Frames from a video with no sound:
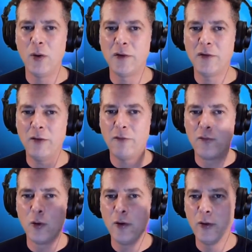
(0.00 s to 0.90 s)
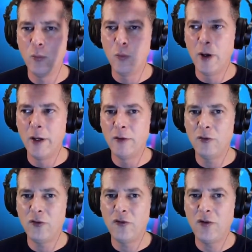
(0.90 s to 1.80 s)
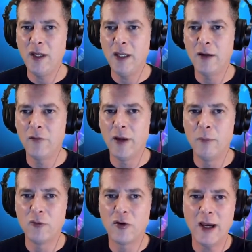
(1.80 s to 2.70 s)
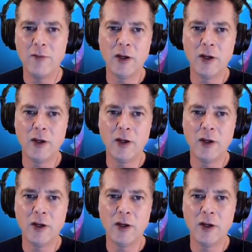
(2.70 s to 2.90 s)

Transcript: except for the one scene of him driving